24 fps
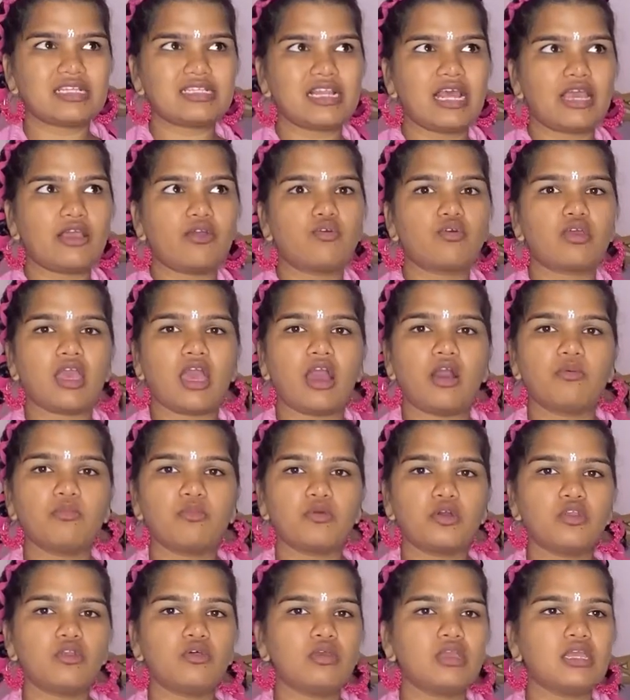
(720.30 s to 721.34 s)
like, okay, I'm
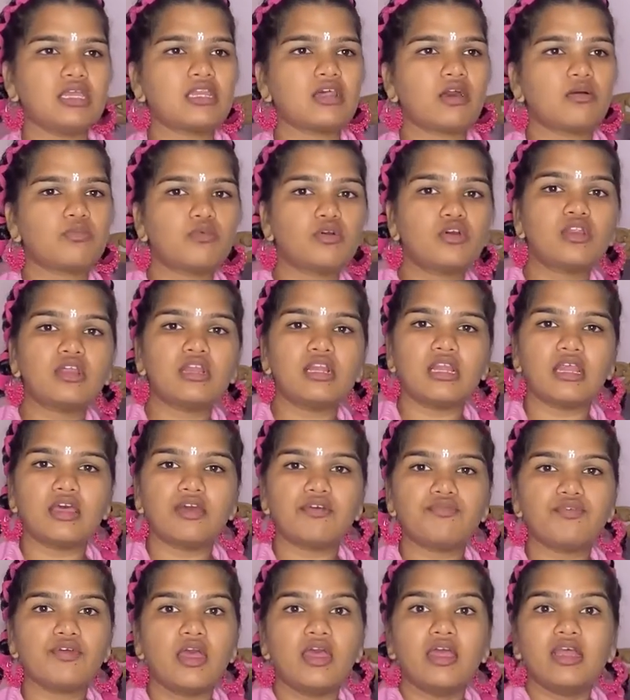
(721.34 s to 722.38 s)
gonna eat, I'm gonna
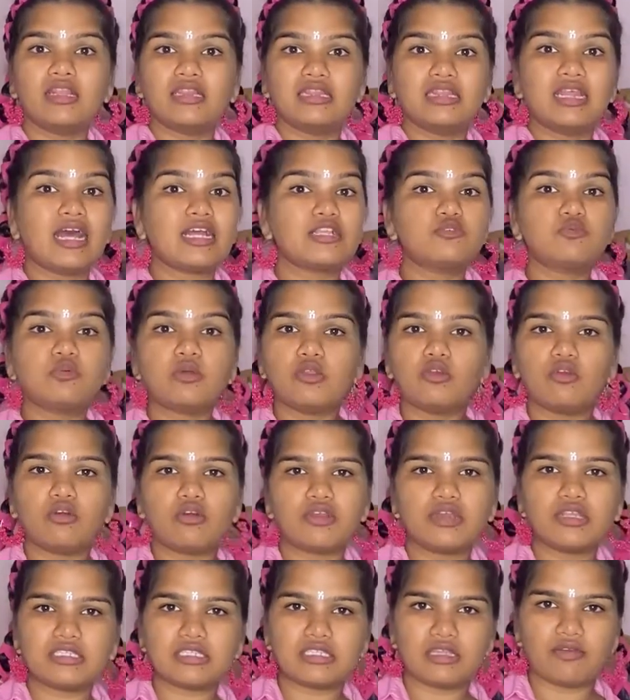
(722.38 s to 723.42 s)
live, that's when you're
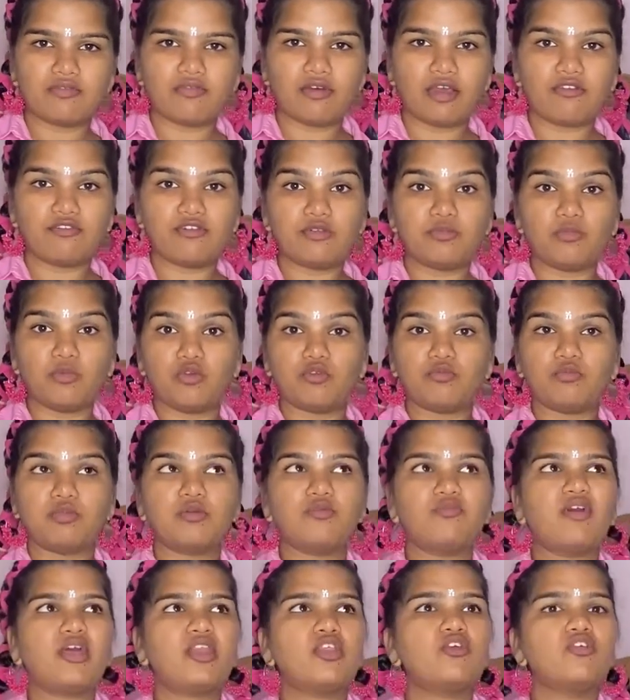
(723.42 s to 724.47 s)
in survival mode. But
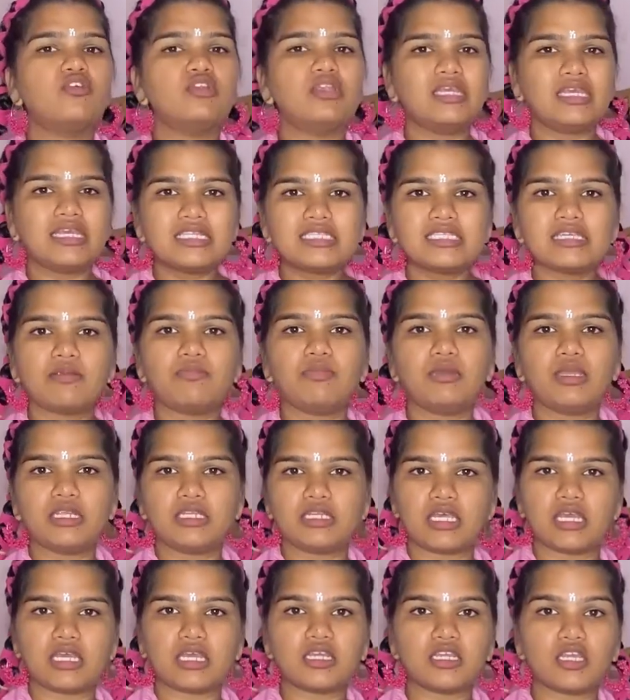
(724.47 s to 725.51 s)
when your needs are being
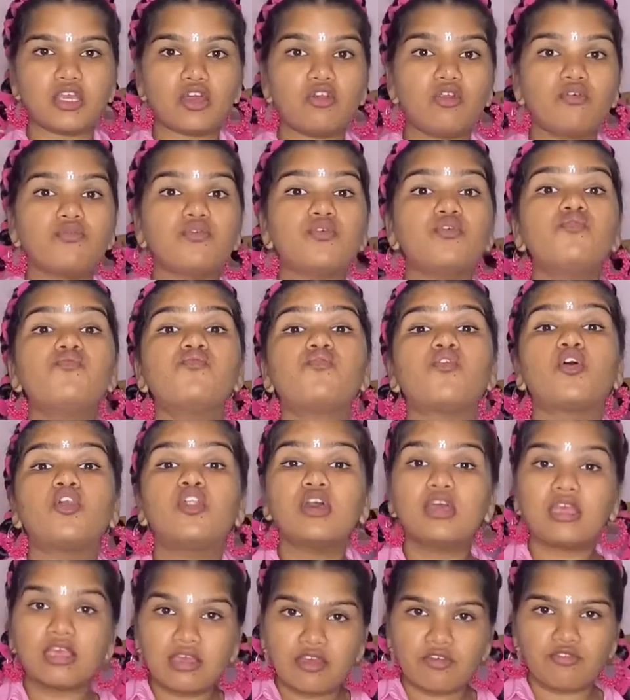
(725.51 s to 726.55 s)
taken care of, you want
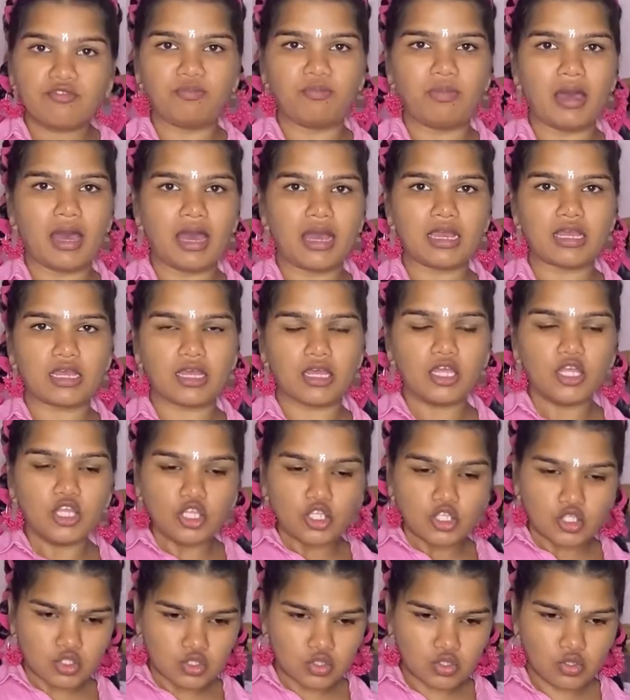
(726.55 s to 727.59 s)
to give back.
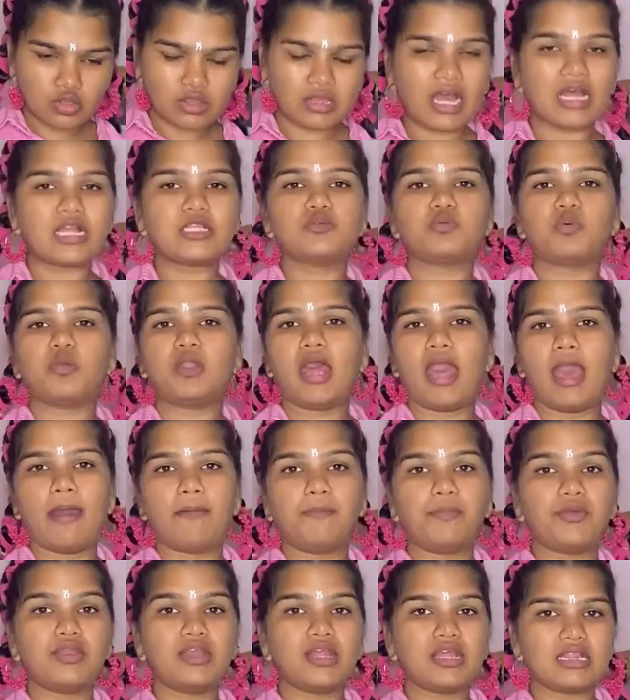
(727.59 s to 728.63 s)
So that's what
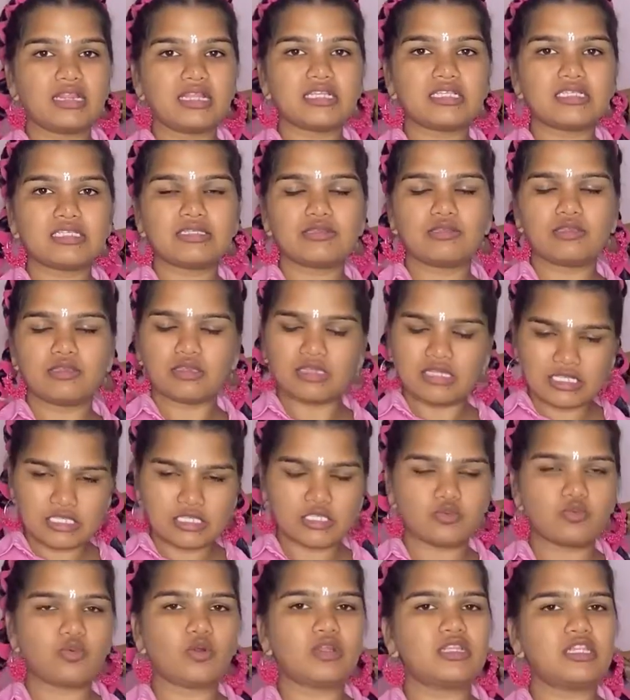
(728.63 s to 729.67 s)
happened, and this
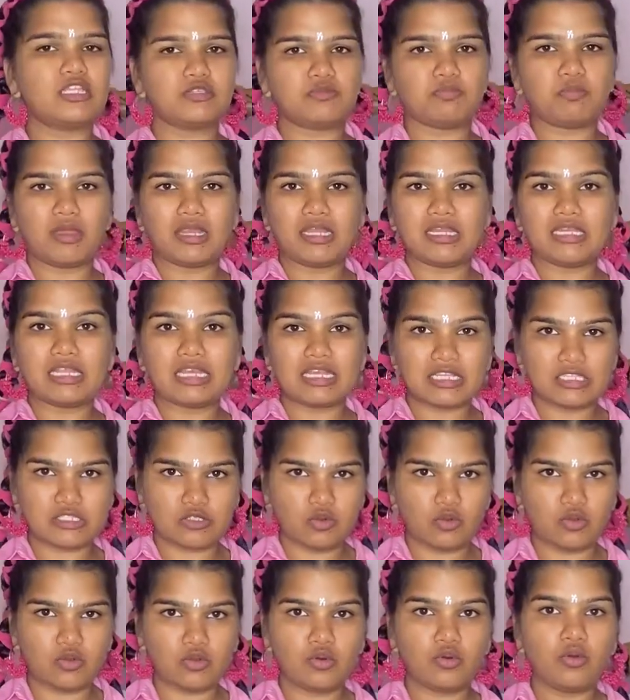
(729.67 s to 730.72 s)
is what this painting is
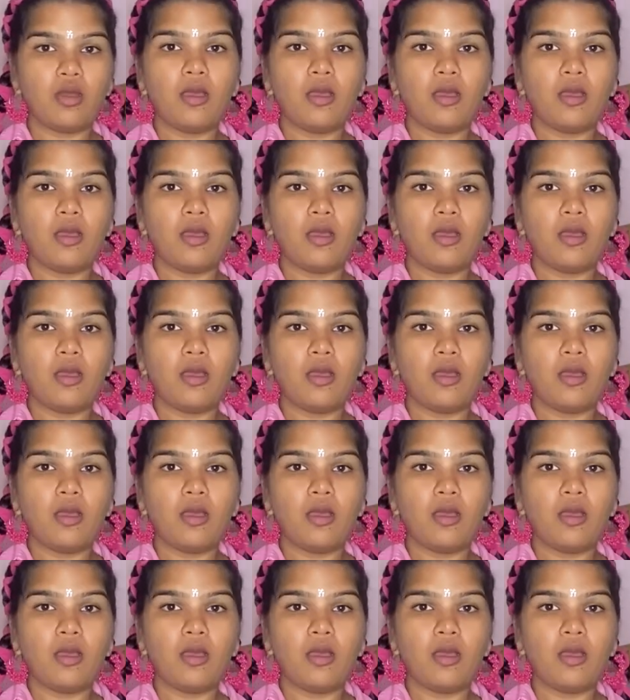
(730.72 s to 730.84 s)
going to